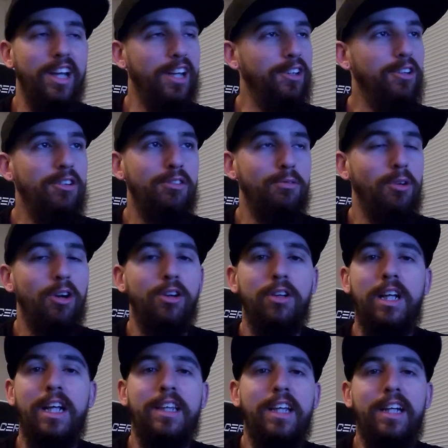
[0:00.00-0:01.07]
And you can work
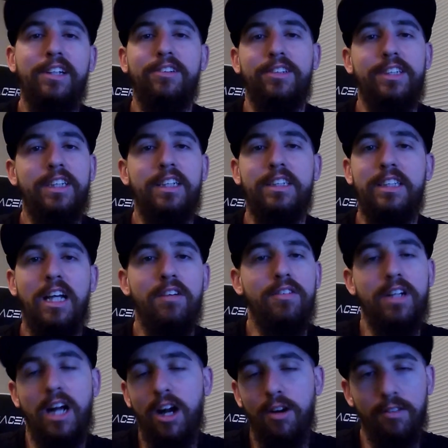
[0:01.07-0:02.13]
on that thing till 6,
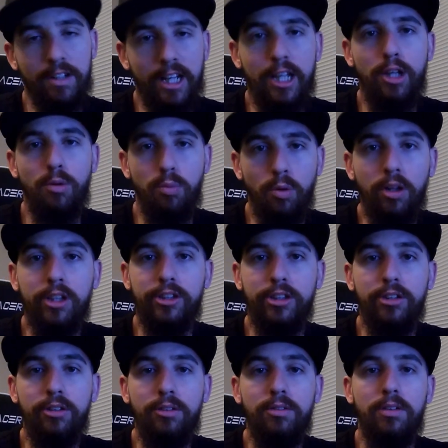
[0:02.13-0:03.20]
7, however late you want
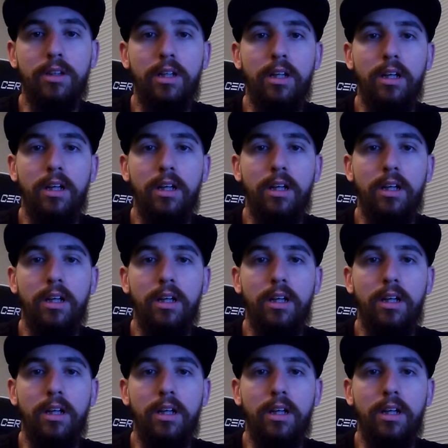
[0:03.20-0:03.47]
to.